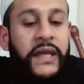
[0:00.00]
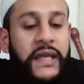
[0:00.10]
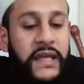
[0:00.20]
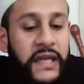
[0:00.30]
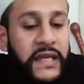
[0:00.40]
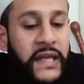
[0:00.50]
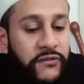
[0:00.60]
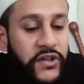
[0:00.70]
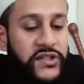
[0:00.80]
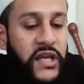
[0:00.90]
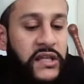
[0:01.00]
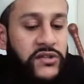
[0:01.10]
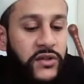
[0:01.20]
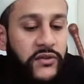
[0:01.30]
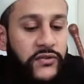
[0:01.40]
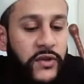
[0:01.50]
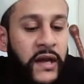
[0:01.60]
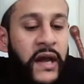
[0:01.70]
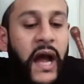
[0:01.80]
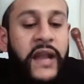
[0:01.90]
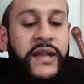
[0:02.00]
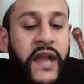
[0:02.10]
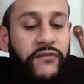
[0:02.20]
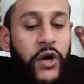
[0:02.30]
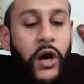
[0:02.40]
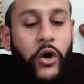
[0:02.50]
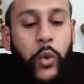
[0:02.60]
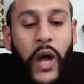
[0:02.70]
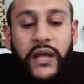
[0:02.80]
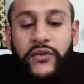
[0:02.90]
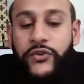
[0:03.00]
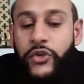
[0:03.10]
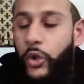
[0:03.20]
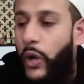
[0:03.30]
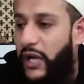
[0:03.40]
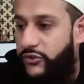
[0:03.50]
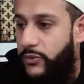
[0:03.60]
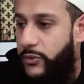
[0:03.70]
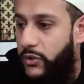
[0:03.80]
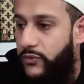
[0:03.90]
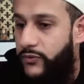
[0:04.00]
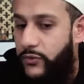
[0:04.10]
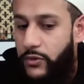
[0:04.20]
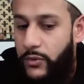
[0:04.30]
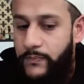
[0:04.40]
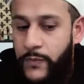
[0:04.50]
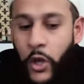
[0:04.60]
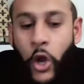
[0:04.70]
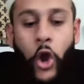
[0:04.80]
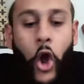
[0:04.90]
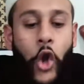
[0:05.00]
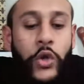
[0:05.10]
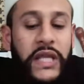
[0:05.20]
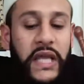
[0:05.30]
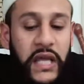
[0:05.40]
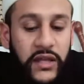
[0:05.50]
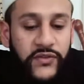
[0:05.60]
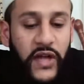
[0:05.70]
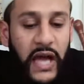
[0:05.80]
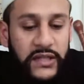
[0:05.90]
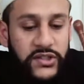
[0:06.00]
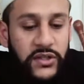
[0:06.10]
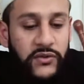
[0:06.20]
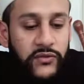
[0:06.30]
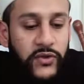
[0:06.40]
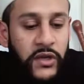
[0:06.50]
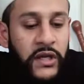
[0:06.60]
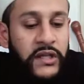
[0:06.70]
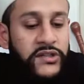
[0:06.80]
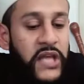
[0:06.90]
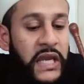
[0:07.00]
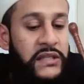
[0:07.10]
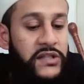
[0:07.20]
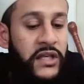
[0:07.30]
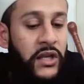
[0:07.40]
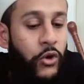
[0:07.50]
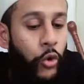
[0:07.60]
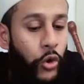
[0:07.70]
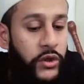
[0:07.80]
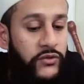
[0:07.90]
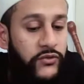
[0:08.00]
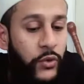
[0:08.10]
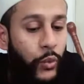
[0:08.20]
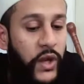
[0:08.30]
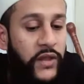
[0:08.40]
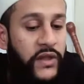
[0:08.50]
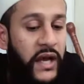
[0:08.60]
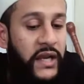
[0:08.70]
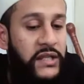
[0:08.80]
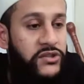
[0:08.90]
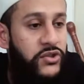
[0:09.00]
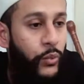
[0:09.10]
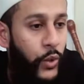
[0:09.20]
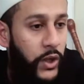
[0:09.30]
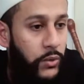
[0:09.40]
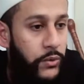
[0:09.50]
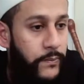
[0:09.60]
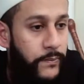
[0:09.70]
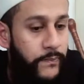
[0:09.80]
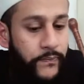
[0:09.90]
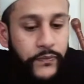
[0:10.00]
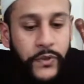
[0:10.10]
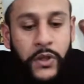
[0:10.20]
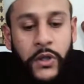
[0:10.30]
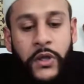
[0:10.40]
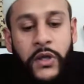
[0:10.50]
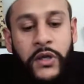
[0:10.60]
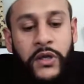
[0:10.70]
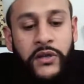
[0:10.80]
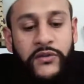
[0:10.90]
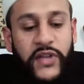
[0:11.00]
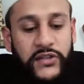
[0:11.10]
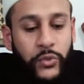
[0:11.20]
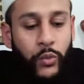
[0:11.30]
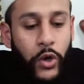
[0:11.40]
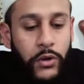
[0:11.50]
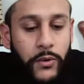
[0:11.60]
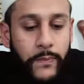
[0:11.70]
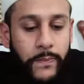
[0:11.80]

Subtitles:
He never changes and never acquires new attributes. Only His actions change in accordance with an ancient will. Section 1